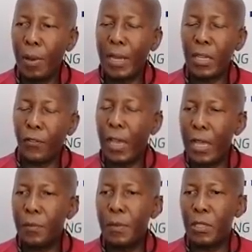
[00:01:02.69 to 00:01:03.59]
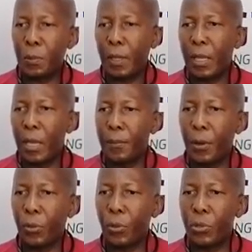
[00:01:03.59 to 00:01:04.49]
might have heard me speaking
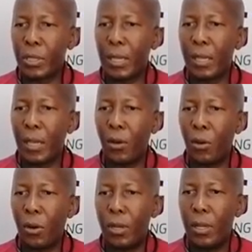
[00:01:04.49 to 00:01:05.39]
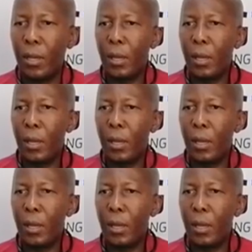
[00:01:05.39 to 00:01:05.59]
about those earlier on.